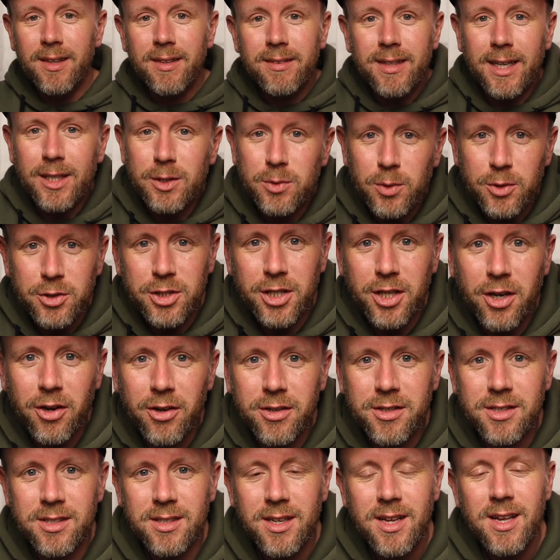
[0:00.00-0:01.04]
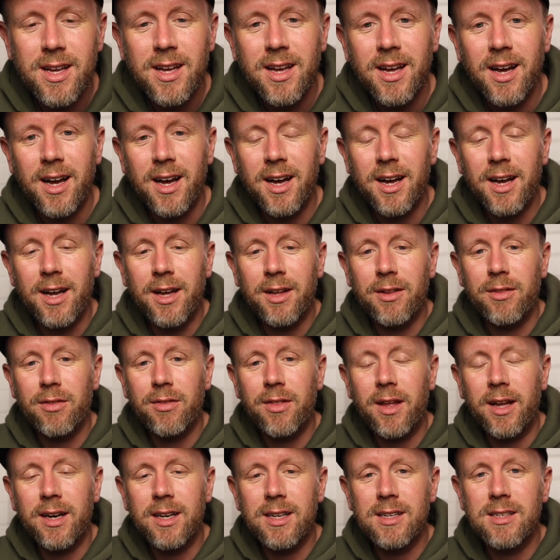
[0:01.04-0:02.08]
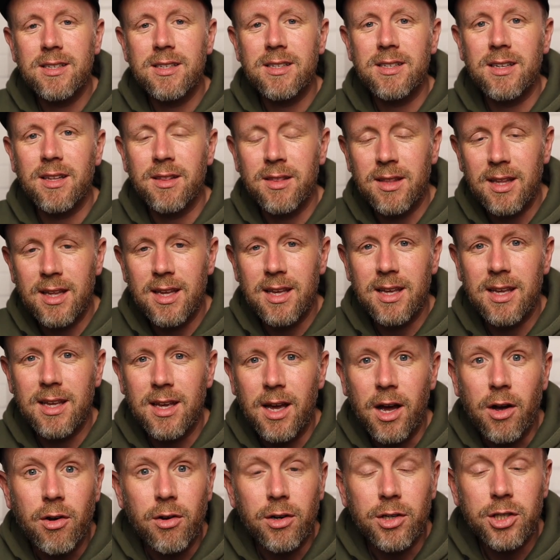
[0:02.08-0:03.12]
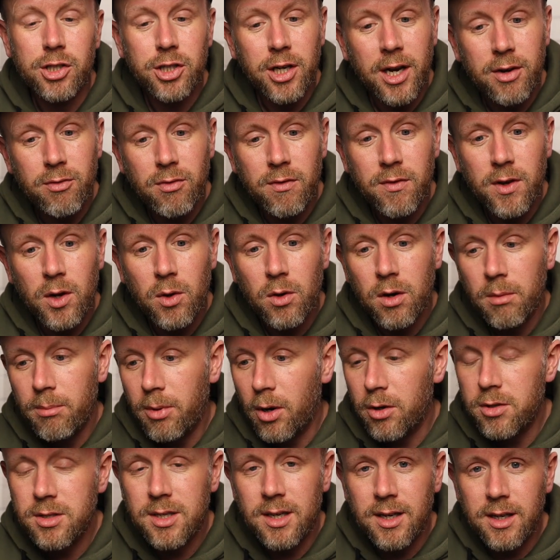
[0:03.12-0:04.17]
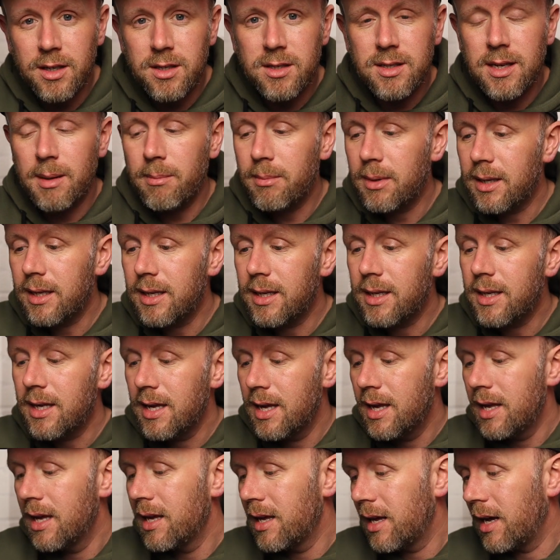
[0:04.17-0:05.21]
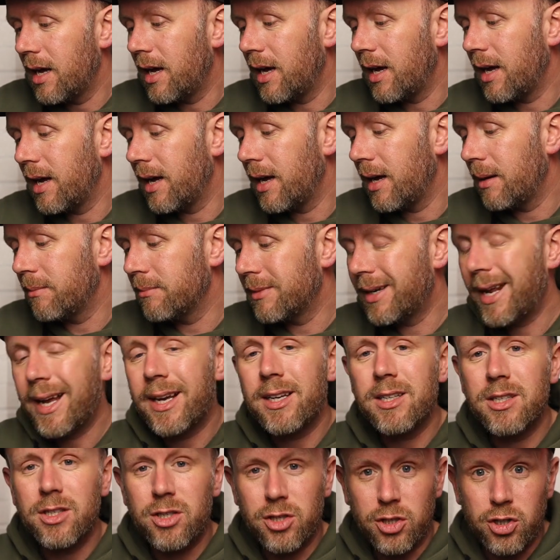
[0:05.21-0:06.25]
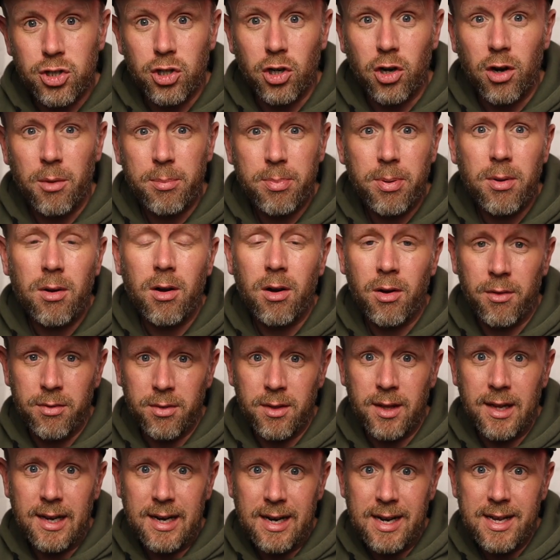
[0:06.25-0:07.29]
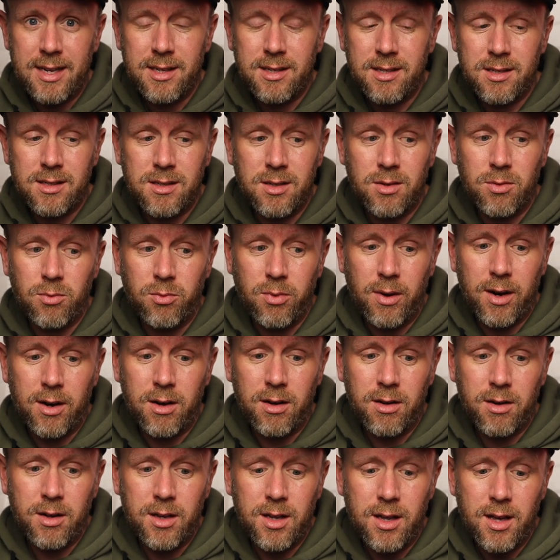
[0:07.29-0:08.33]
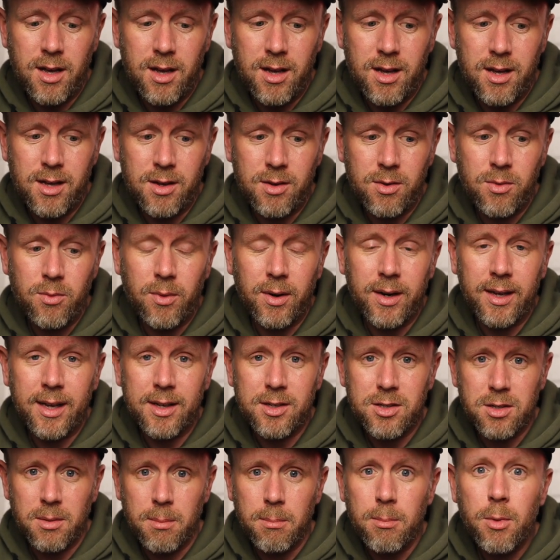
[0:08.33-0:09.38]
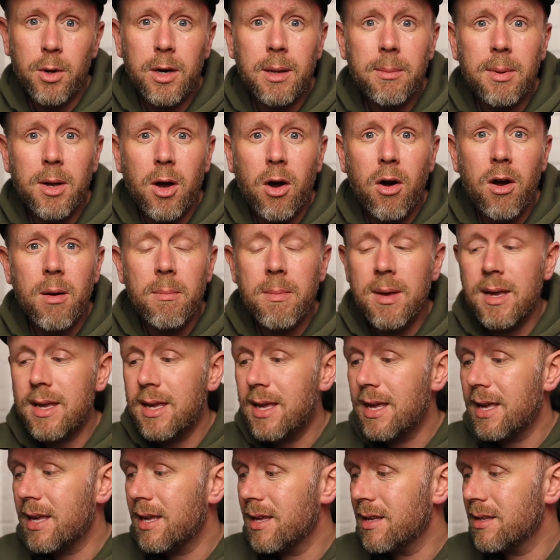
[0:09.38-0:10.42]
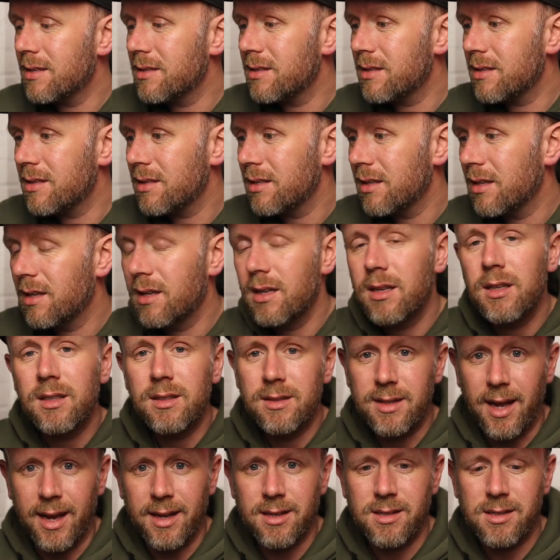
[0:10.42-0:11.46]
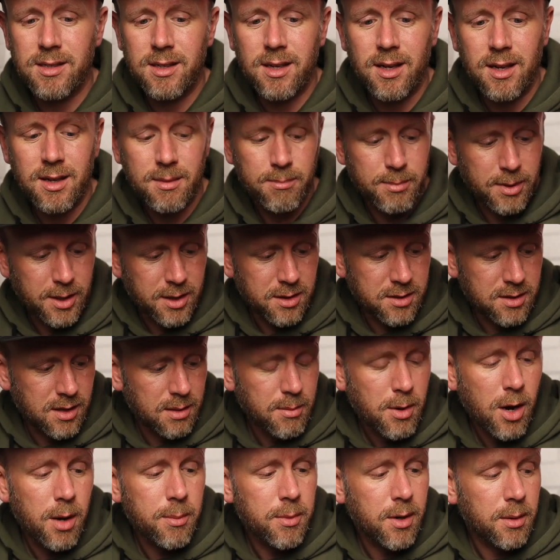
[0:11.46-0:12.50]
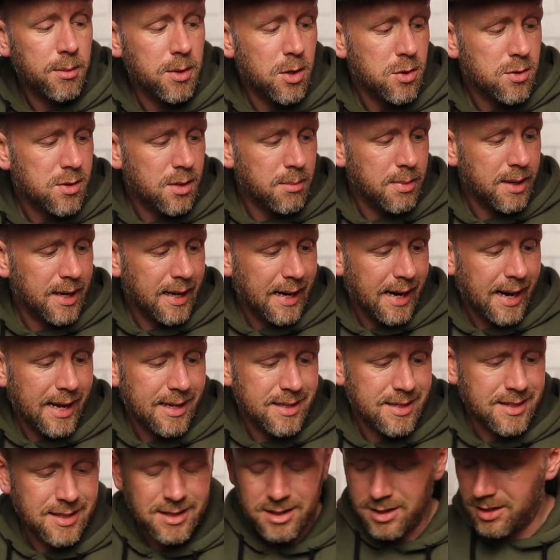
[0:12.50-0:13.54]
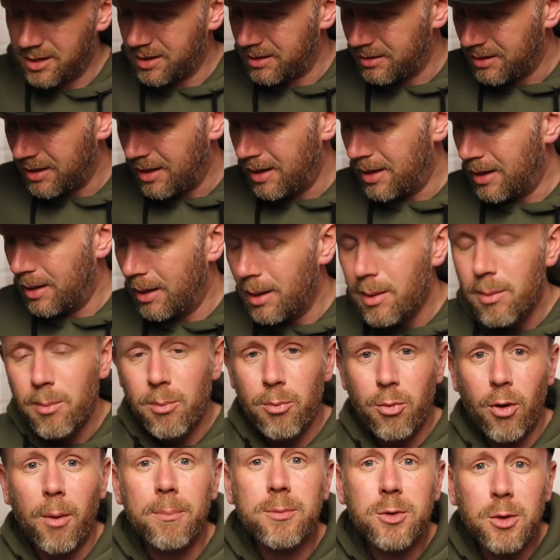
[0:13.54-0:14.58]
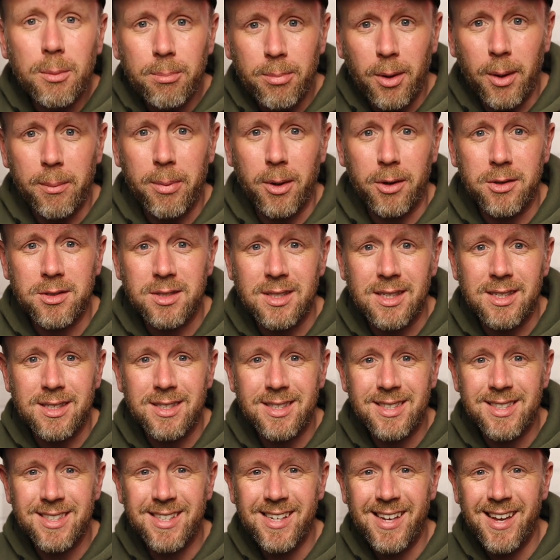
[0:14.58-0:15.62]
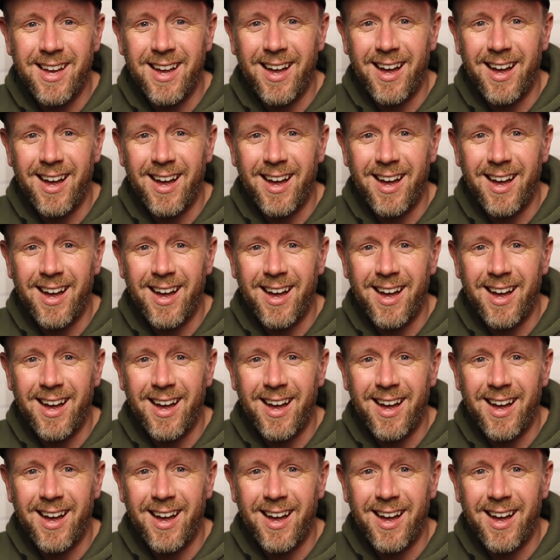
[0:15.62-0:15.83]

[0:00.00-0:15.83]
Thanks for watching, guys. That is the chair review and unboxing and assembly. Next job on the list when I get some money behind me is desk. Because at the moment I'm using a bit of glass that's propped up by boxes.